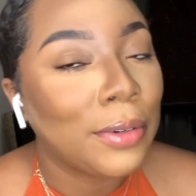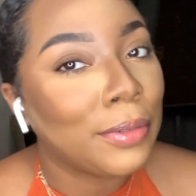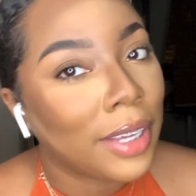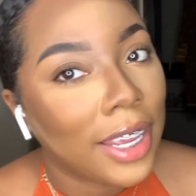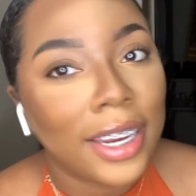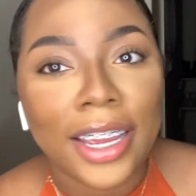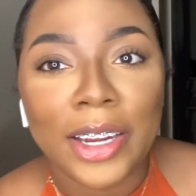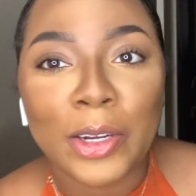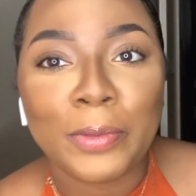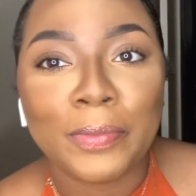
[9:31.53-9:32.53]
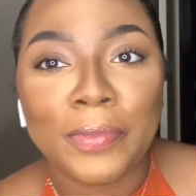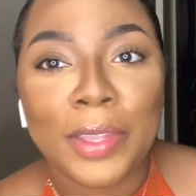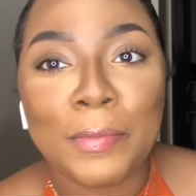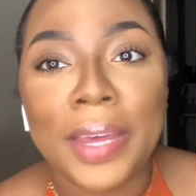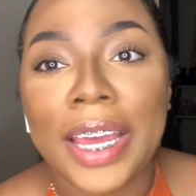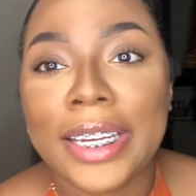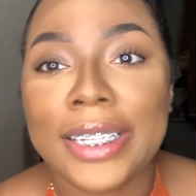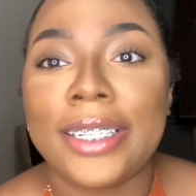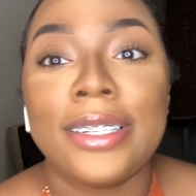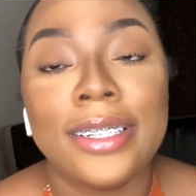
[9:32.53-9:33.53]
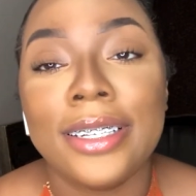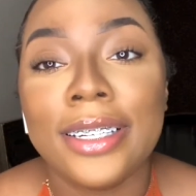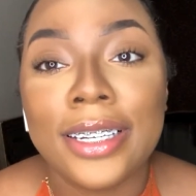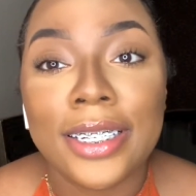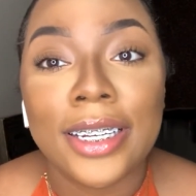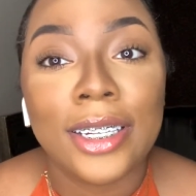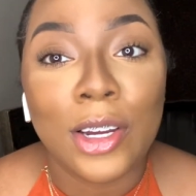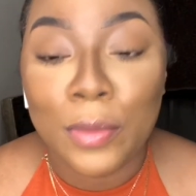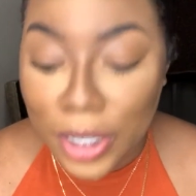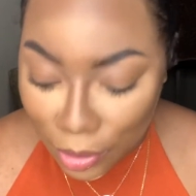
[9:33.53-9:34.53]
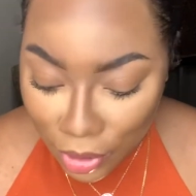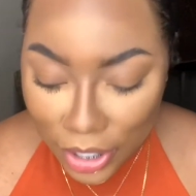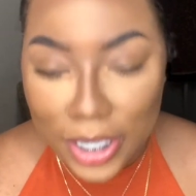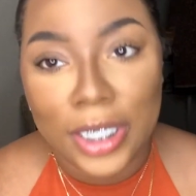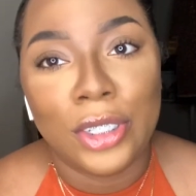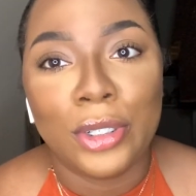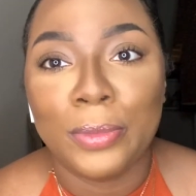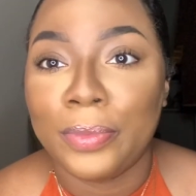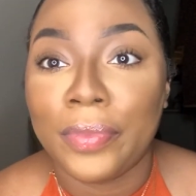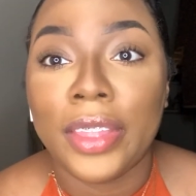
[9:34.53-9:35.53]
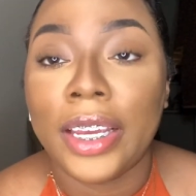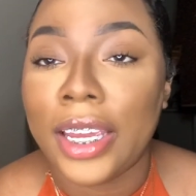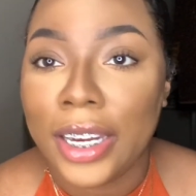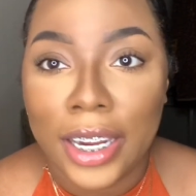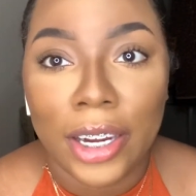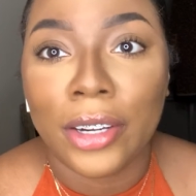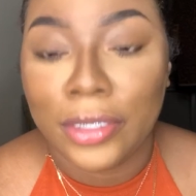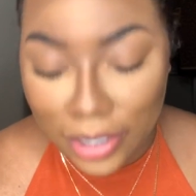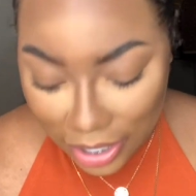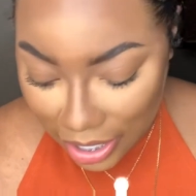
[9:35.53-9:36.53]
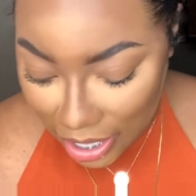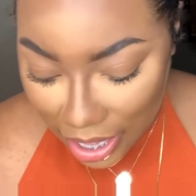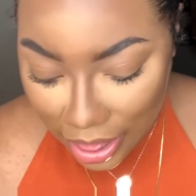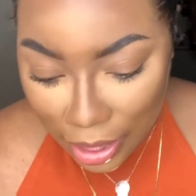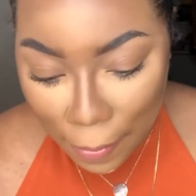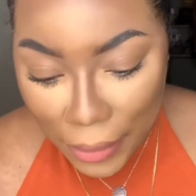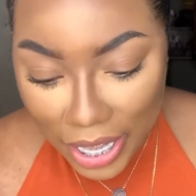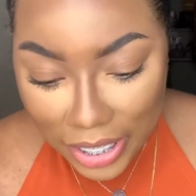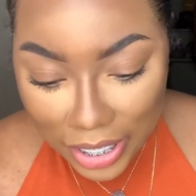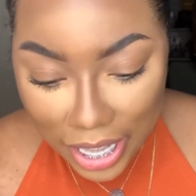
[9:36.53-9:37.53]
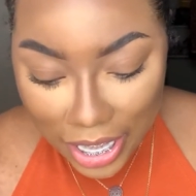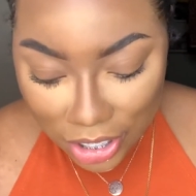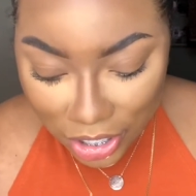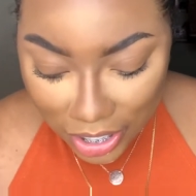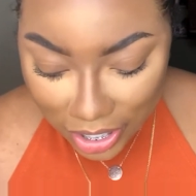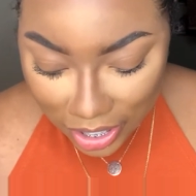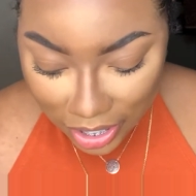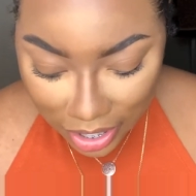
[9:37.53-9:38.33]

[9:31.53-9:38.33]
key to hair, baddies. Tell Co Beauties sent you. The key to hair. The best lashes